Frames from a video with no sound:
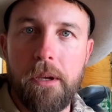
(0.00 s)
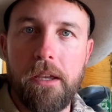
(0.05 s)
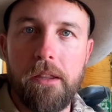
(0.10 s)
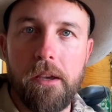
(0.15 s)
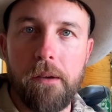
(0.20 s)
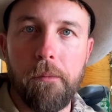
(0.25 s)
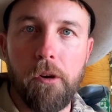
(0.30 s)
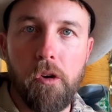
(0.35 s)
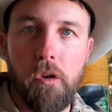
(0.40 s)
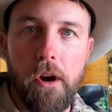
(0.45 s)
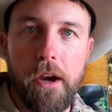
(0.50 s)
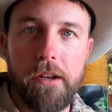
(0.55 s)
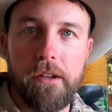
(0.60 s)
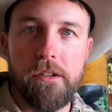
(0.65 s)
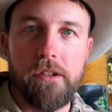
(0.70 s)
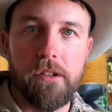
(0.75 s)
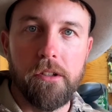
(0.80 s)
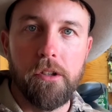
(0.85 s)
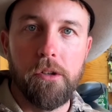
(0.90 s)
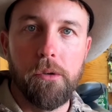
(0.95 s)
the
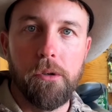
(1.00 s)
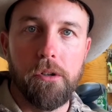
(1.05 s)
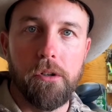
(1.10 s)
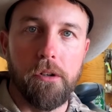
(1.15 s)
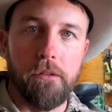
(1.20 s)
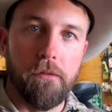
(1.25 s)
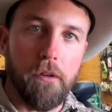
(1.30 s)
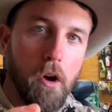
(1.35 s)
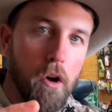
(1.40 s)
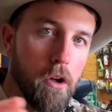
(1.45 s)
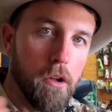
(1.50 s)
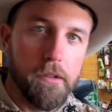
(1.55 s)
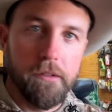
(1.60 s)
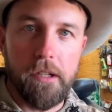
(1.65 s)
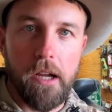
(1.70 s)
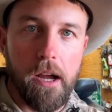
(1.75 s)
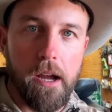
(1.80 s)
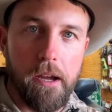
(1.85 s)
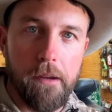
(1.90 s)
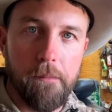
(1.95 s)
greatest lure of all
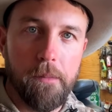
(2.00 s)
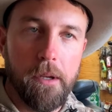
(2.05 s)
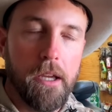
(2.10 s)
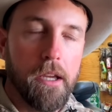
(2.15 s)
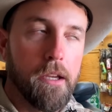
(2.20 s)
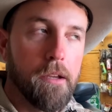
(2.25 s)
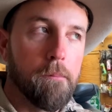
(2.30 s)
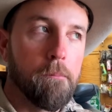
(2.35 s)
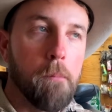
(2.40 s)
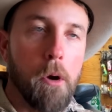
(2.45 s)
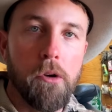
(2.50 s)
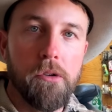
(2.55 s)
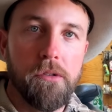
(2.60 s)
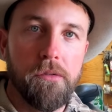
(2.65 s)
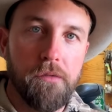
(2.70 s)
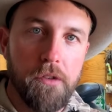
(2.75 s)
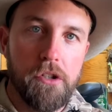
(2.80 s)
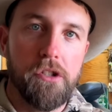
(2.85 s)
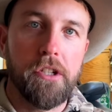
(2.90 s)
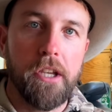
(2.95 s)
time, most
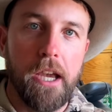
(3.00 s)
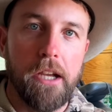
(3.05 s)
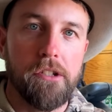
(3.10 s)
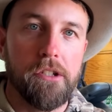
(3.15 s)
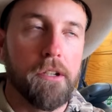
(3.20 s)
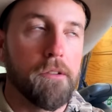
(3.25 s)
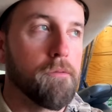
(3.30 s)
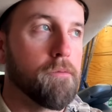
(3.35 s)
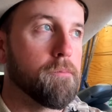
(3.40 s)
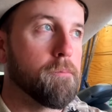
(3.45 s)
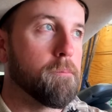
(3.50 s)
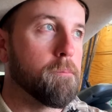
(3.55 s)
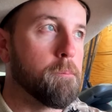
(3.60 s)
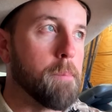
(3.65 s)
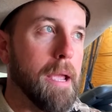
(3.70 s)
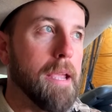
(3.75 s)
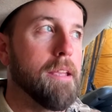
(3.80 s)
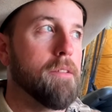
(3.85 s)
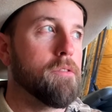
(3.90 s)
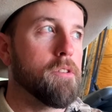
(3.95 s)
fish catching
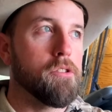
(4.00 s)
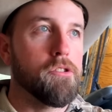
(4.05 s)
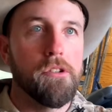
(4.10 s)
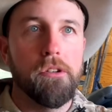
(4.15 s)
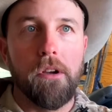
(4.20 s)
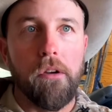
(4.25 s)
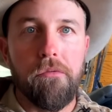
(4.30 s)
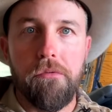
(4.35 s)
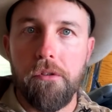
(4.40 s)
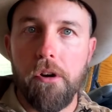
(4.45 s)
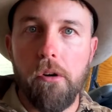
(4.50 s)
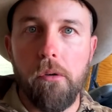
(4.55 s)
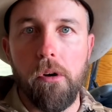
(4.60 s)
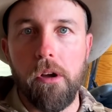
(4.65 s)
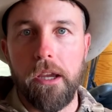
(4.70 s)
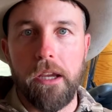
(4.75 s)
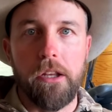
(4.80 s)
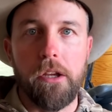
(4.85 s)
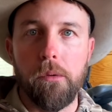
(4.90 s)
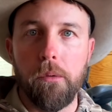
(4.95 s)
bait that you can throw
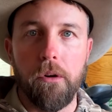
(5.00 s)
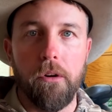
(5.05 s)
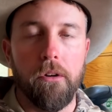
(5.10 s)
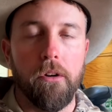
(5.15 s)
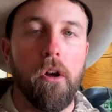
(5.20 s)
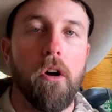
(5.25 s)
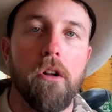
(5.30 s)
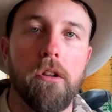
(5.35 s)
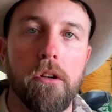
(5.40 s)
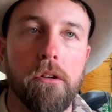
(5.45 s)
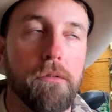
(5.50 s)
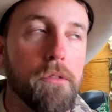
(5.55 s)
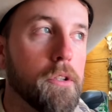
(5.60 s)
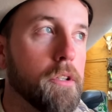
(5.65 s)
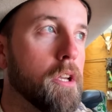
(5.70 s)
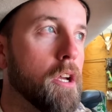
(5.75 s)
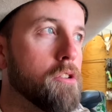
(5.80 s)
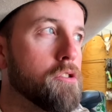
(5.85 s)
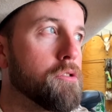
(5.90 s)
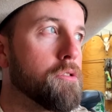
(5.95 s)
anywhere and all over the
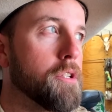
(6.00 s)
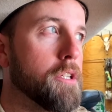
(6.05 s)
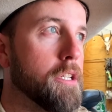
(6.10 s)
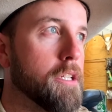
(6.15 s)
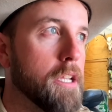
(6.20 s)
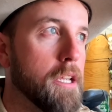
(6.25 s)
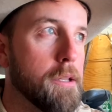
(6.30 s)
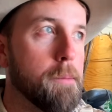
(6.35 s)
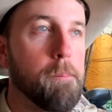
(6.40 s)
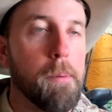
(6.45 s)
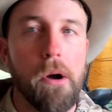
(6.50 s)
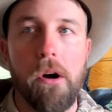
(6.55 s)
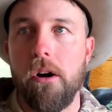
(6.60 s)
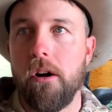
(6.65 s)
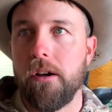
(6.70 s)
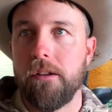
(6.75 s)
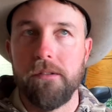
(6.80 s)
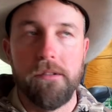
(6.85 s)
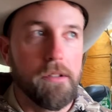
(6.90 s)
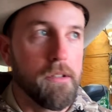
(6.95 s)
country and in
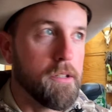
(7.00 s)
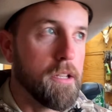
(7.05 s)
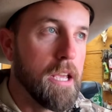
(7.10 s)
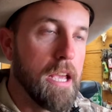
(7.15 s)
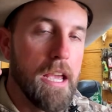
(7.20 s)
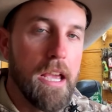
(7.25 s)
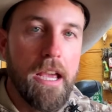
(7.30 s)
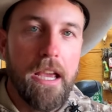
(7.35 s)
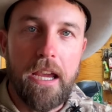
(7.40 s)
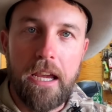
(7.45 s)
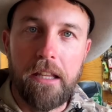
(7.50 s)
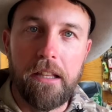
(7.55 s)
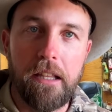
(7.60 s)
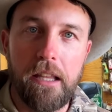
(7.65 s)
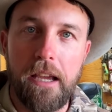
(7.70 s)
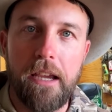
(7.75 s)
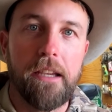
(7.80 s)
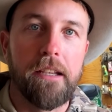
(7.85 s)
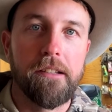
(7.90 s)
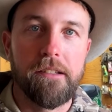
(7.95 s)
ponds and in
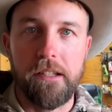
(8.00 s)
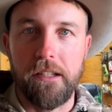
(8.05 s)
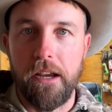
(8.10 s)
lakes and